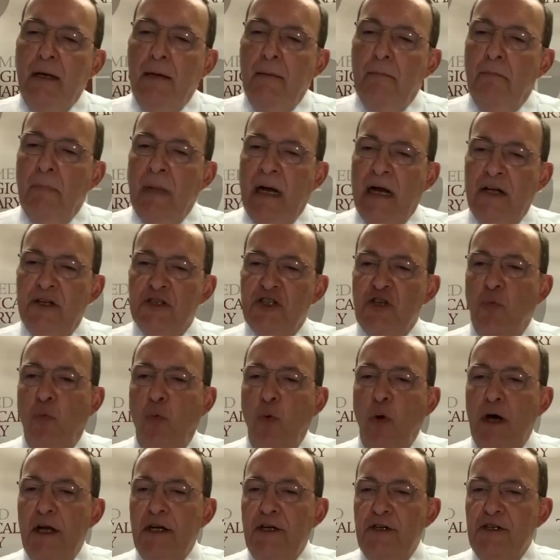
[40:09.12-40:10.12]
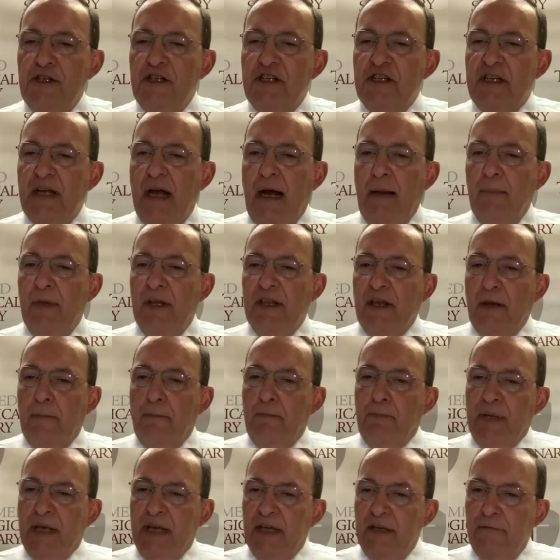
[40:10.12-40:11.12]
Miles, what are some of the
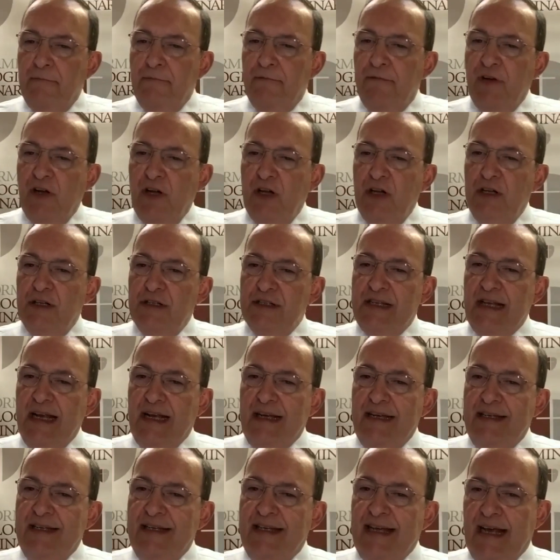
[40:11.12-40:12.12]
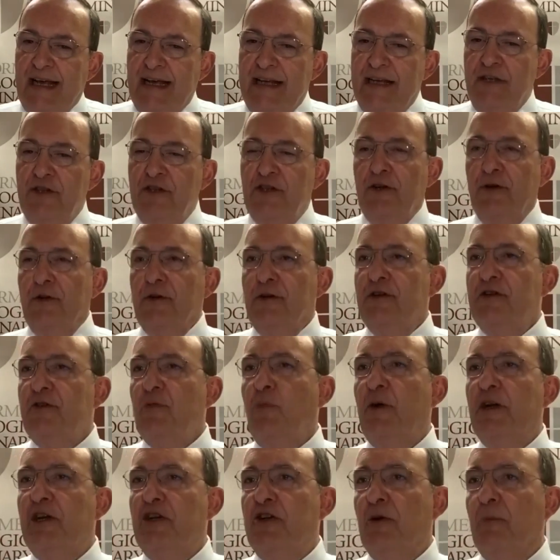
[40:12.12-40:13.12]
pitfalls and dangers
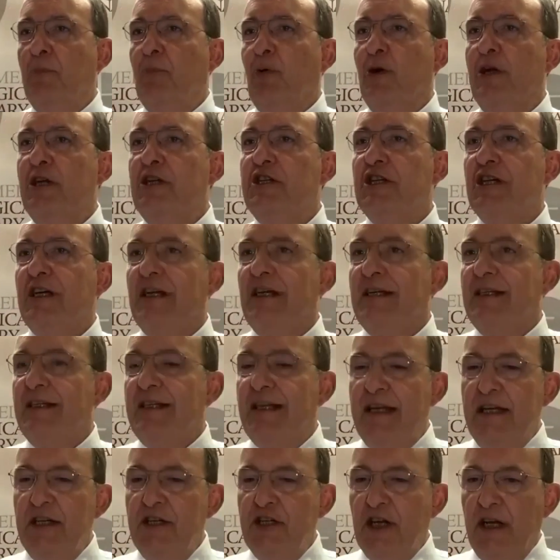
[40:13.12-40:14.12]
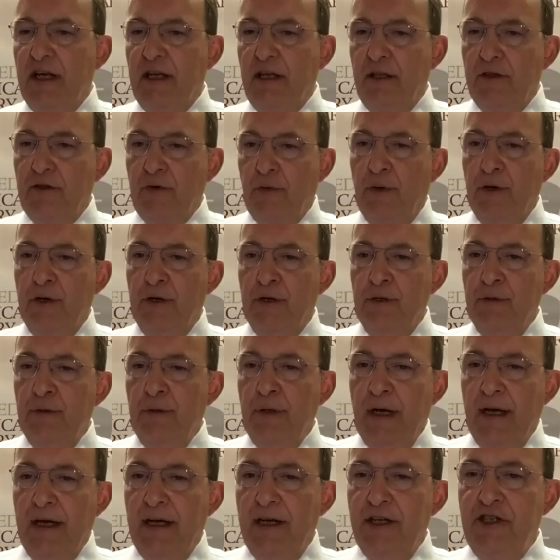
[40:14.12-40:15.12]
when you're preaching and teaching through
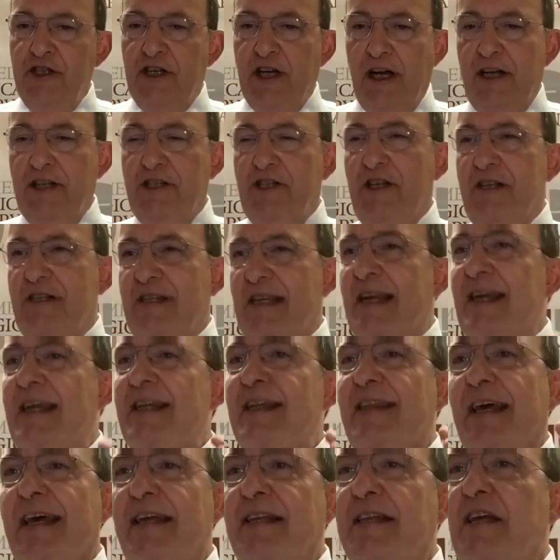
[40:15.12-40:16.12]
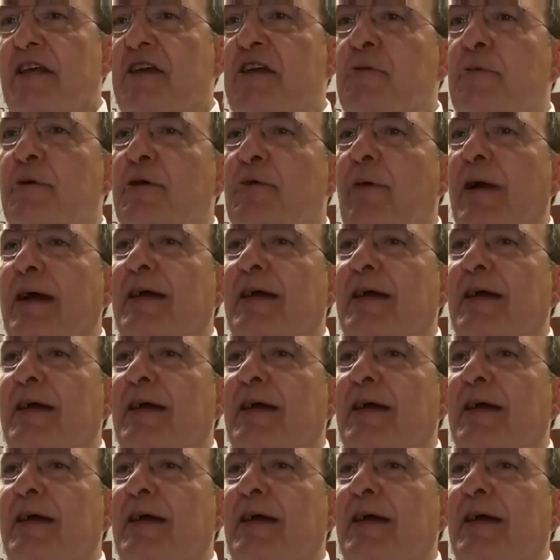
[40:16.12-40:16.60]
judges? Anything that you would mm-hmm.